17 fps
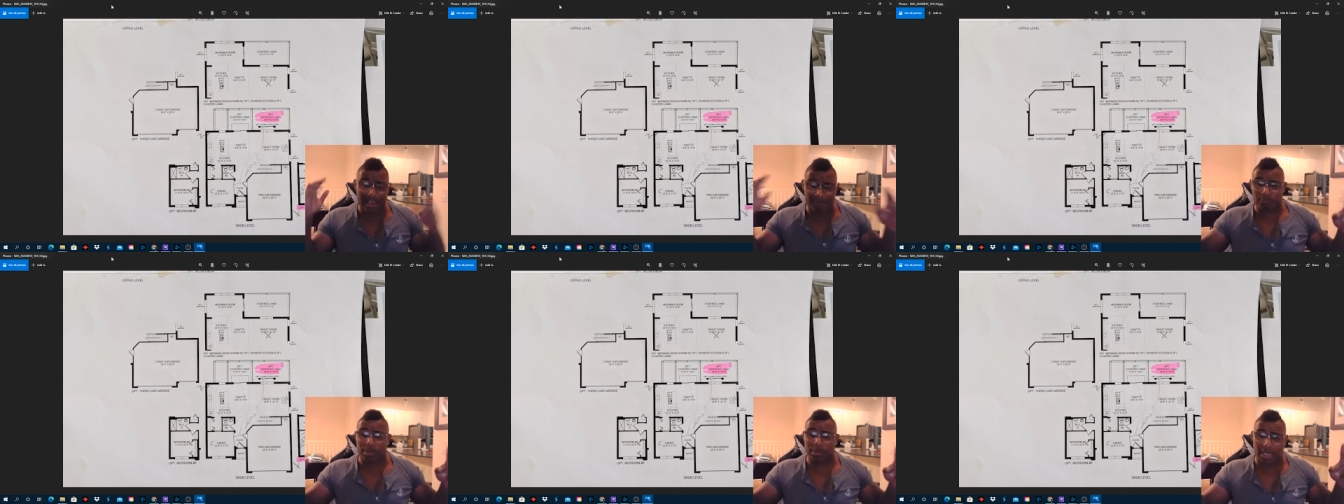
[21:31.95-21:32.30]

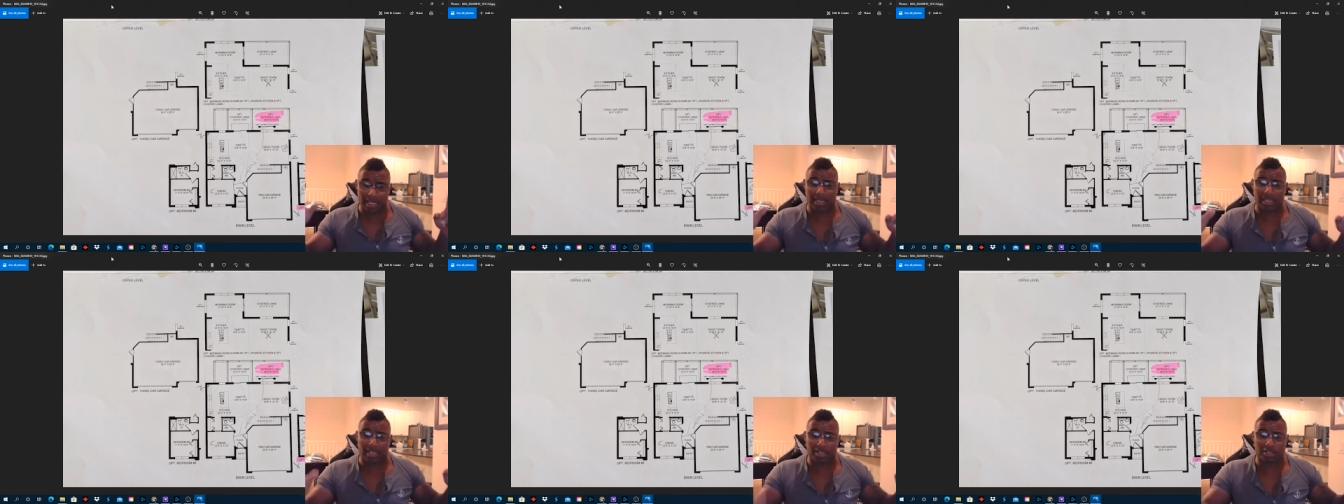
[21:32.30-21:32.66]

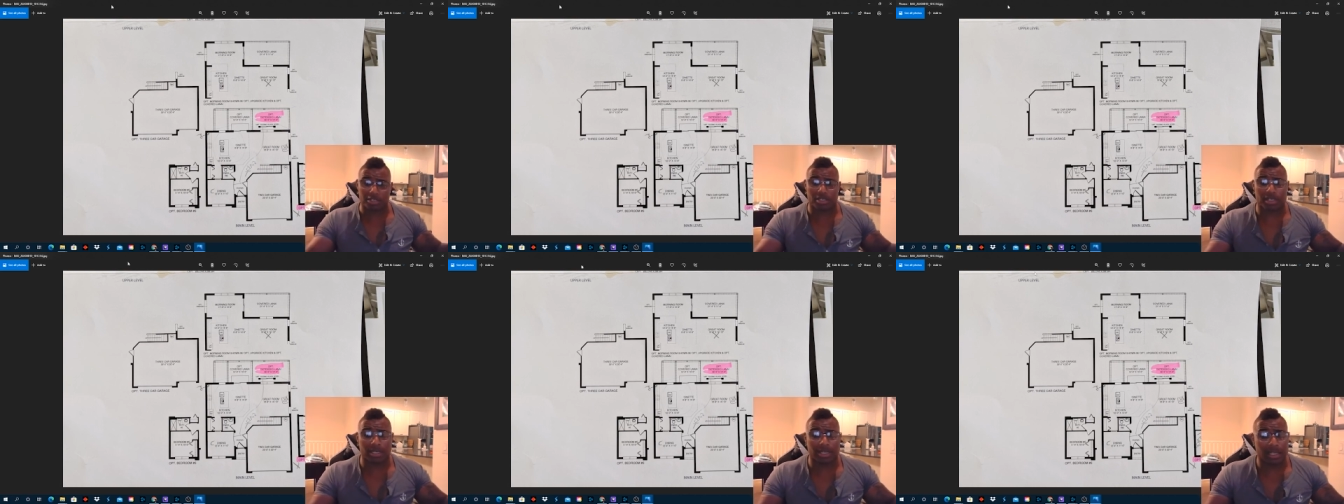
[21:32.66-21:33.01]
FBN
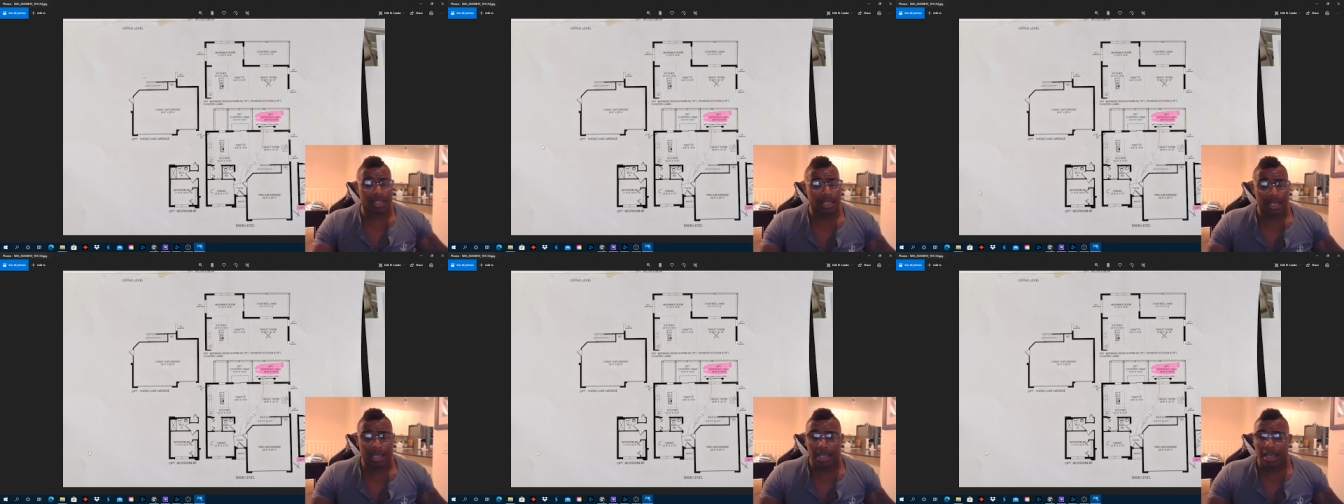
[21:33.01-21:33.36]
Nation,
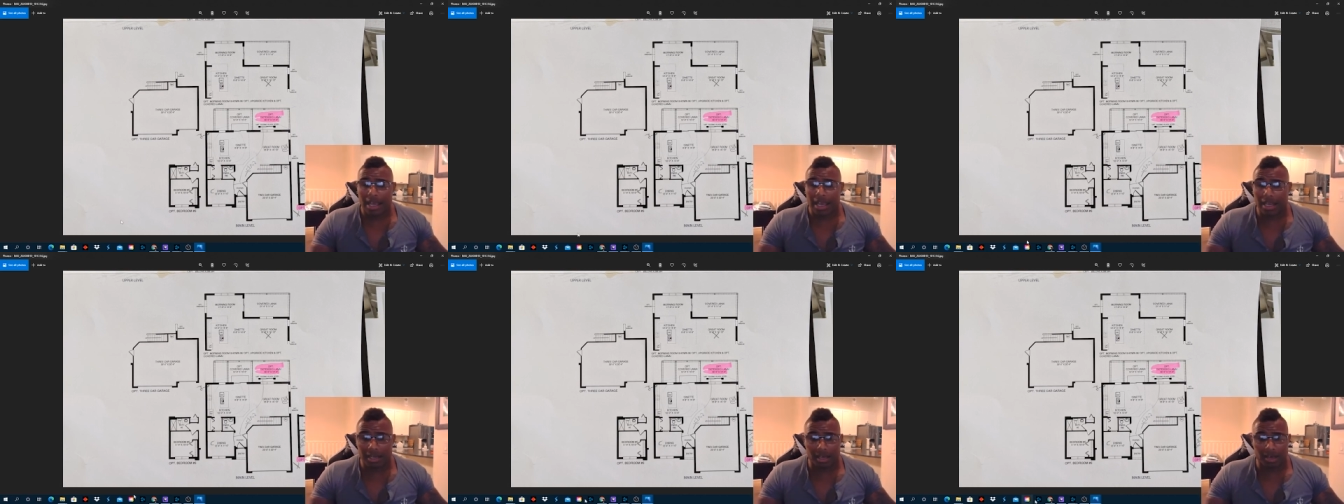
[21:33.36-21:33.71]

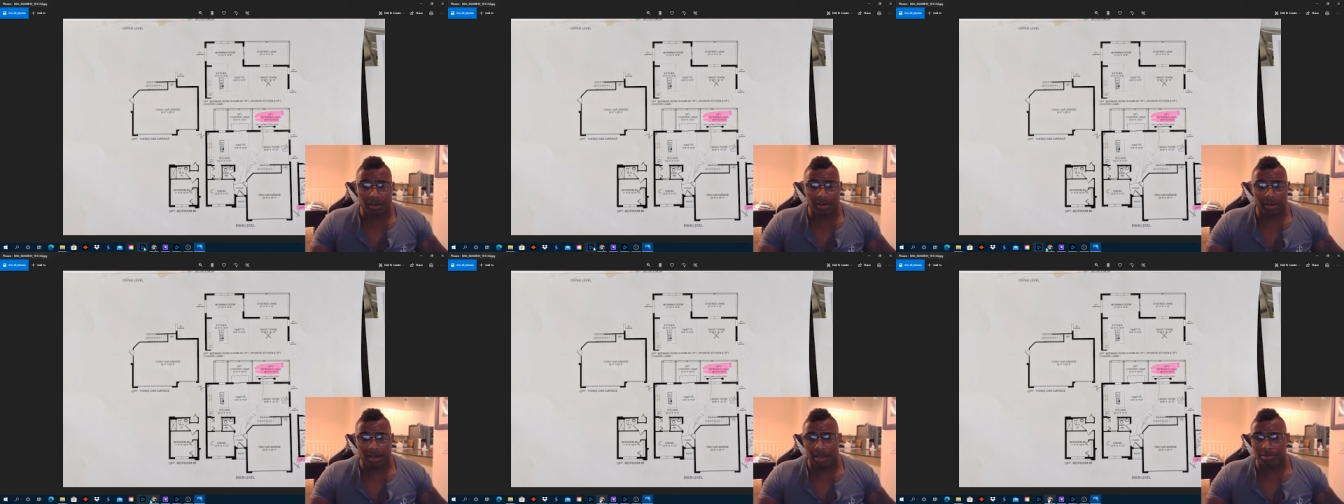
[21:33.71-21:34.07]
I
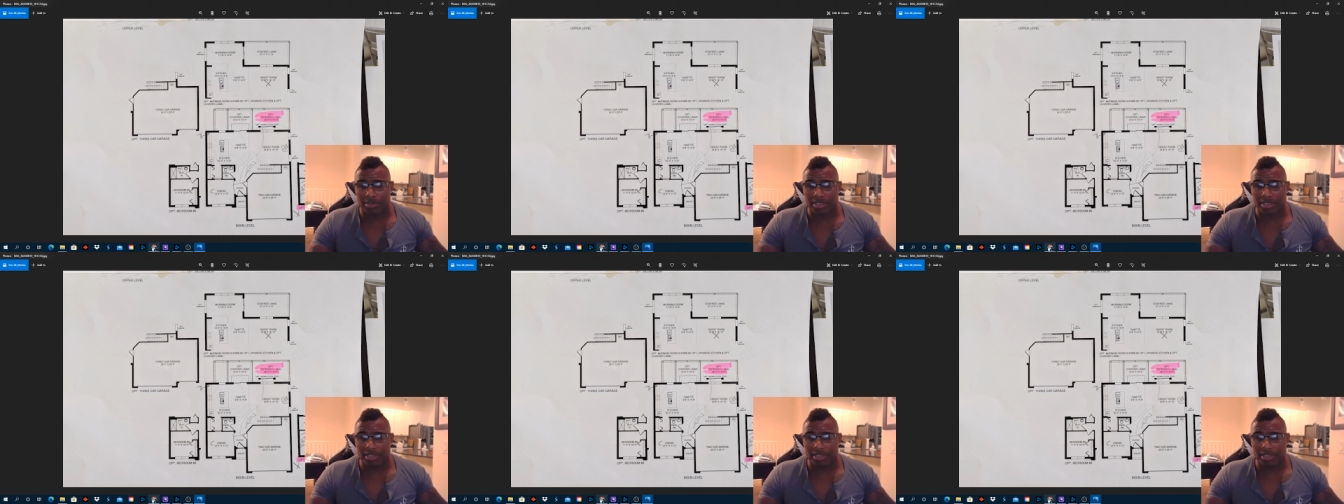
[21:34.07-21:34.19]
know. I'm